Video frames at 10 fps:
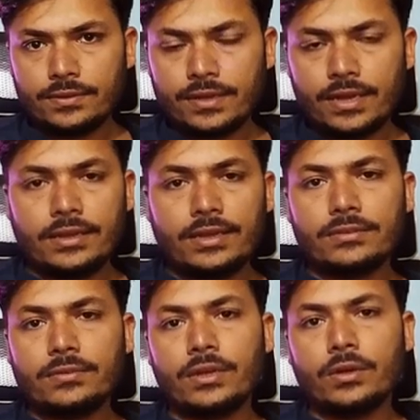In
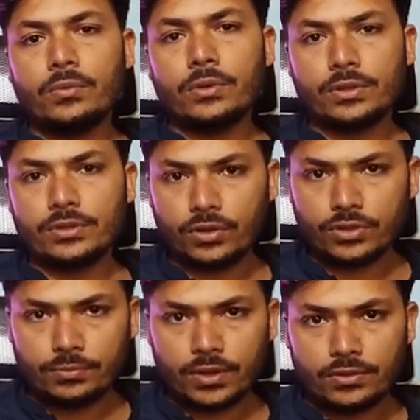this video, we will
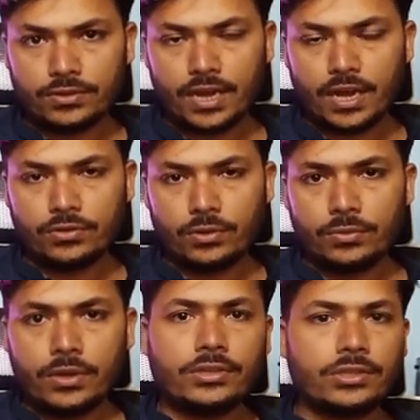talk about how to
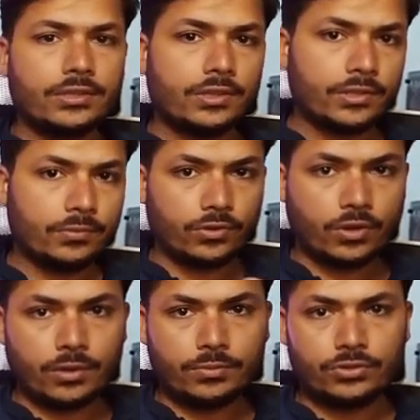bridge Ethereum
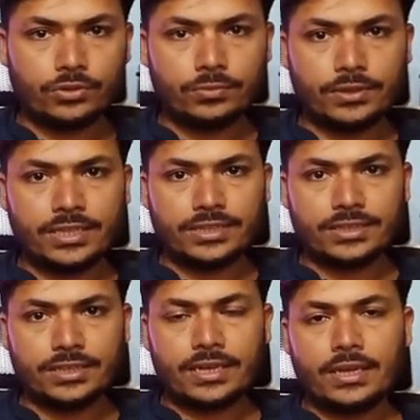to Arbitrum
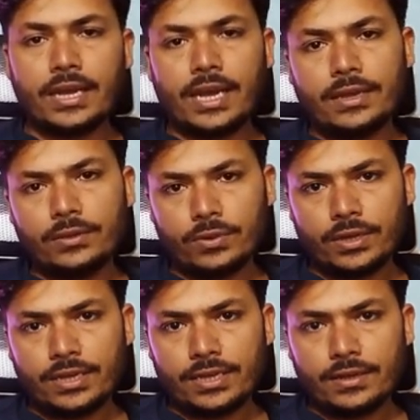easily and
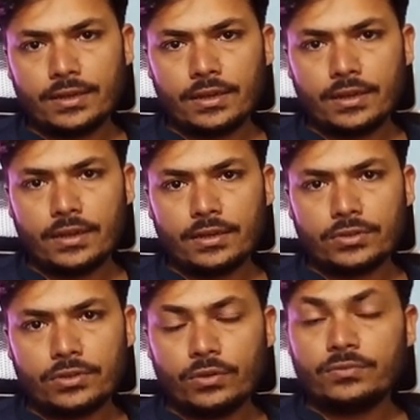quickly.
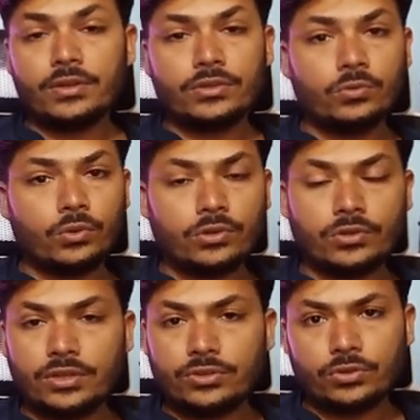So first, what
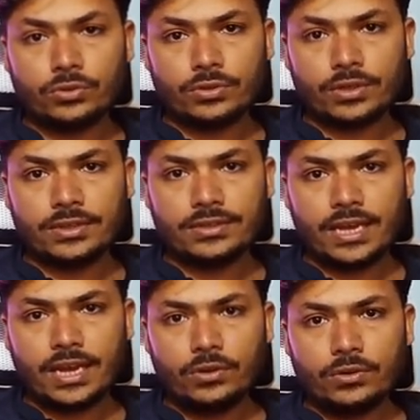you need to do is
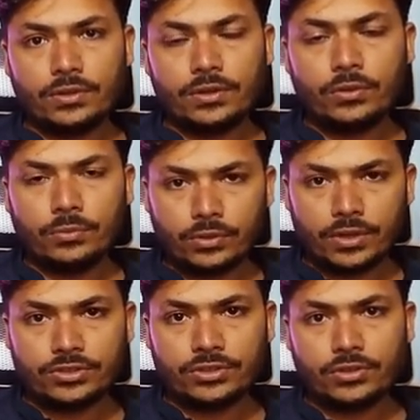head over to
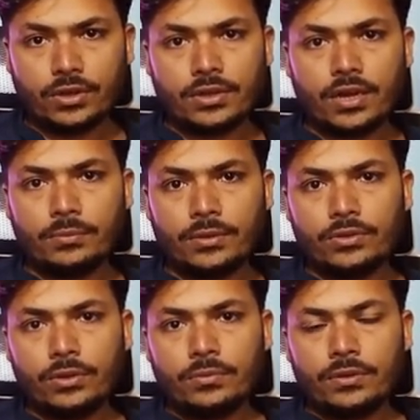
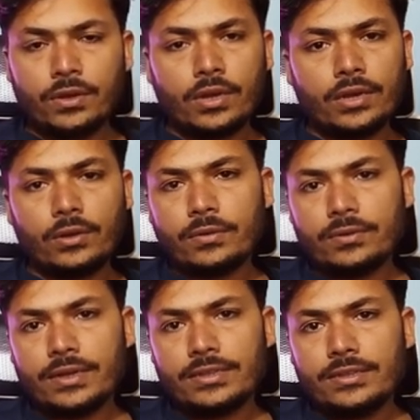bridge.arbitrum.io.
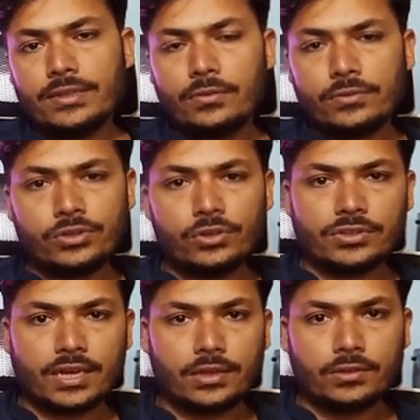This is the official
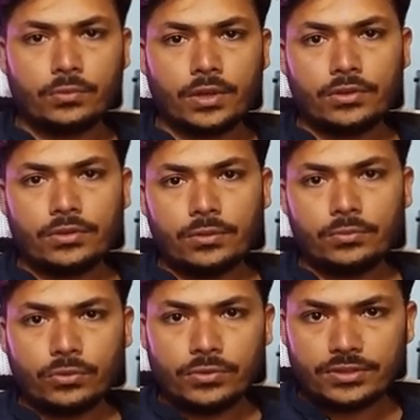site where you can
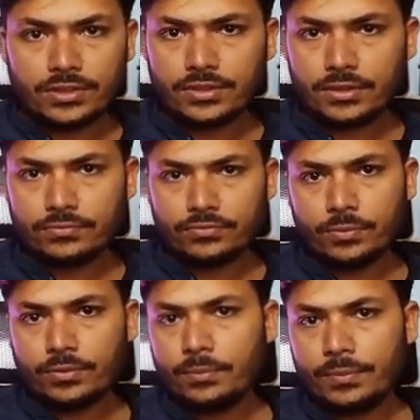move Ethereum
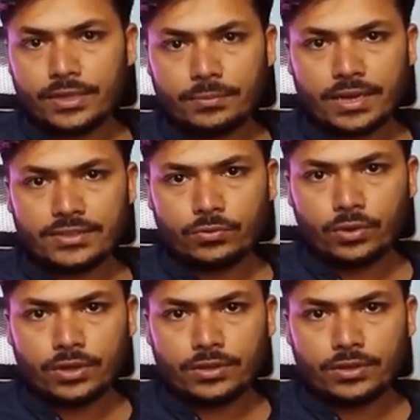from your MetaMask wallet